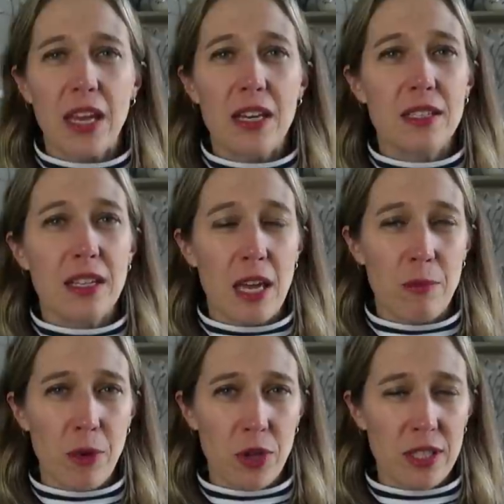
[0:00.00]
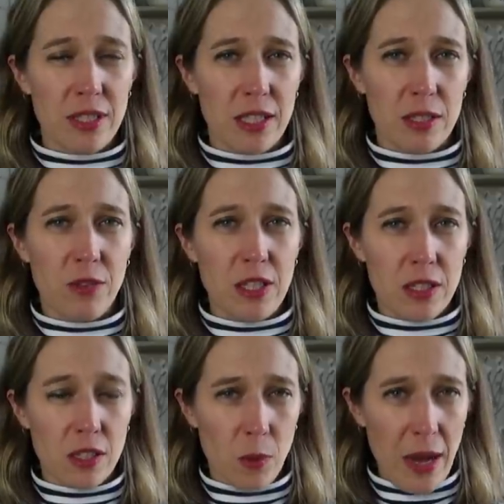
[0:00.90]
It is a bodice that is
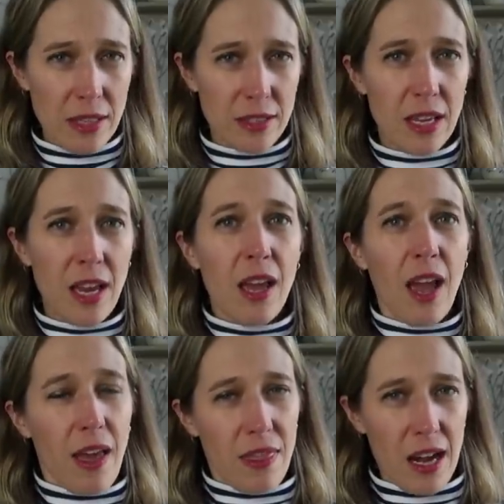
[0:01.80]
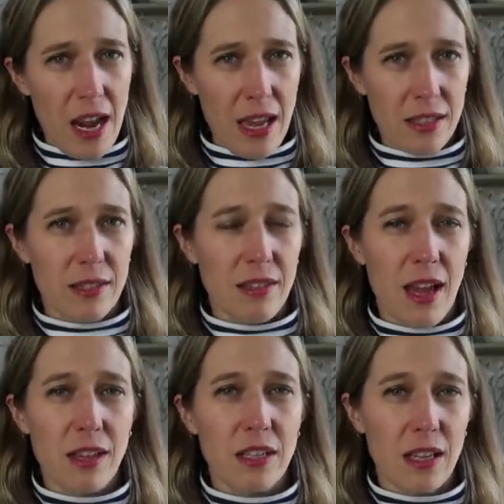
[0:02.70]
fitted to the waist, and then it has
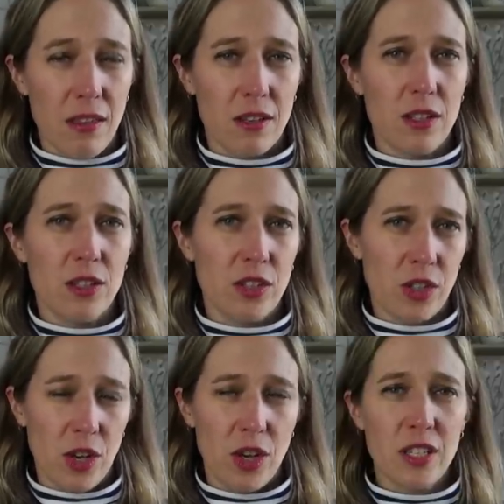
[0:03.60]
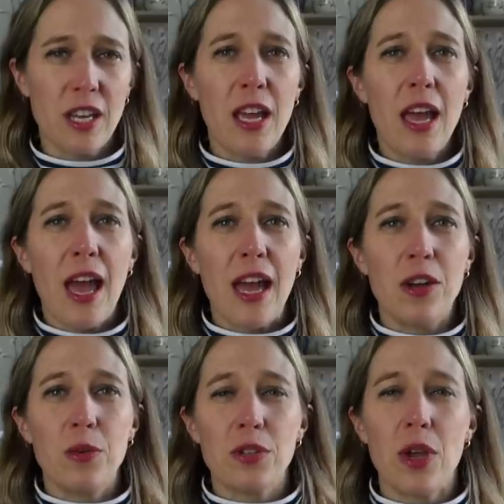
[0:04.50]
that gathered skirt, and
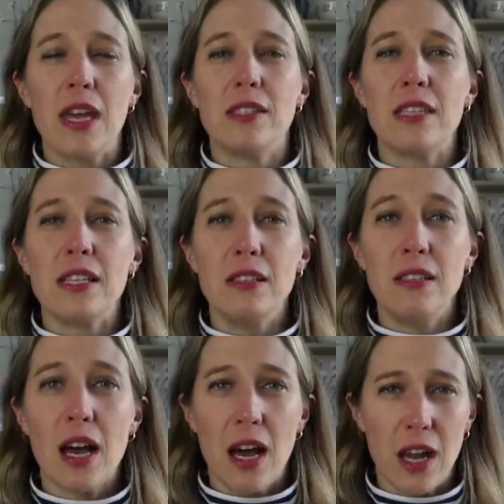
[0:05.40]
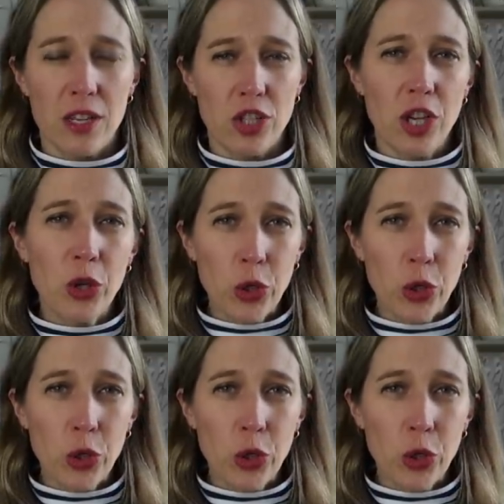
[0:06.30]
it also has the large